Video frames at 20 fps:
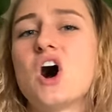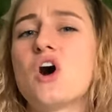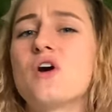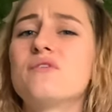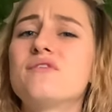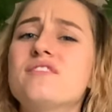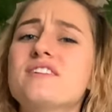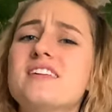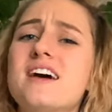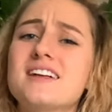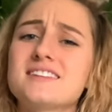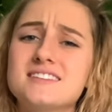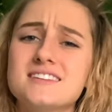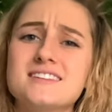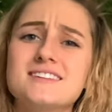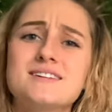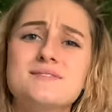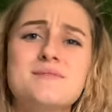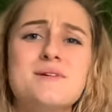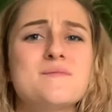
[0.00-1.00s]
hopefully that's a
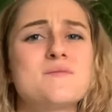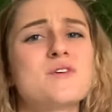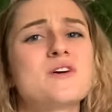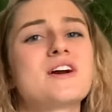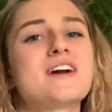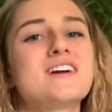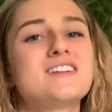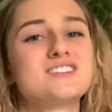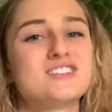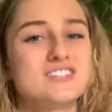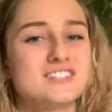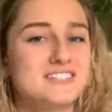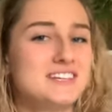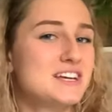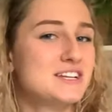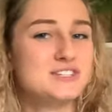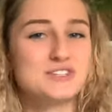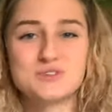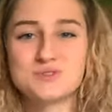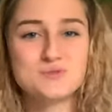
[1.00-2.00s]
little bit more
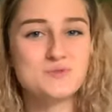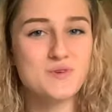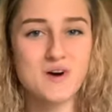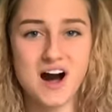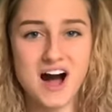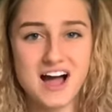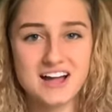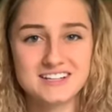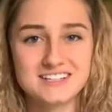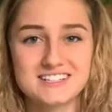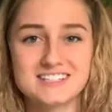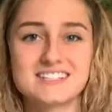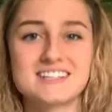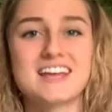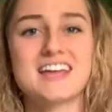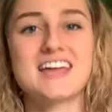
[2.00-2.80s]
interesting to watch.